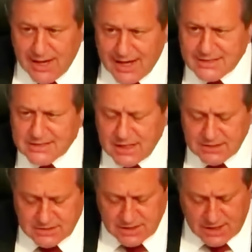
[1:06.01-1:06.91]
I
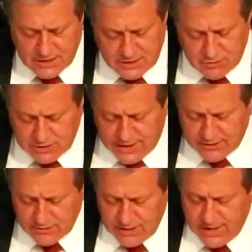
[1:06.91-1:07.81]
sent you a
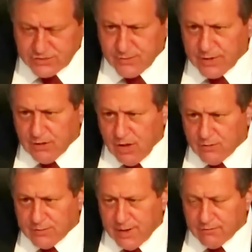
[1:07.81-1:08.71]
letter last week along
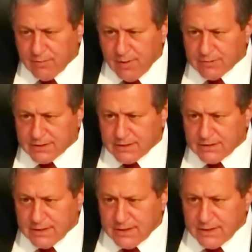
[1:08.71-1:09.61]
with my
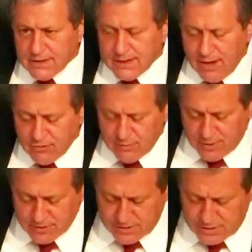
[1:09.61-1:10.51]
Republican
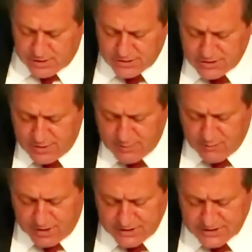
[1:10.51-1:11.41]
counterpart, Chairman
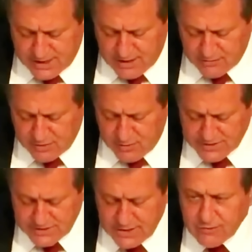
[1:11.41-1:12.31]
Brian Stile,
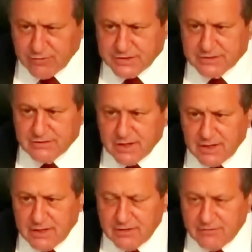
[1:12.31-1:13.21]
requesting an increase in
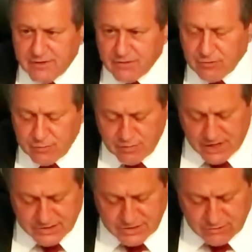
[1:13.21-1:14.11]
federal
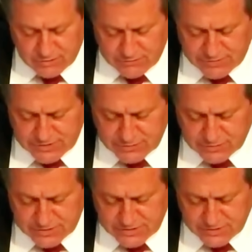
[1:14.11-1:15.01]
prosecutory
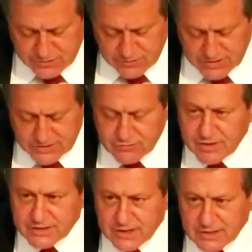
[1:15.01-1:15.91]
resources to address
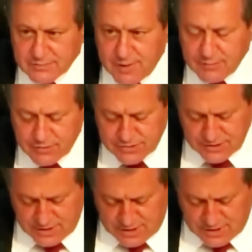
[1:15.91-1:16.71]
threats against members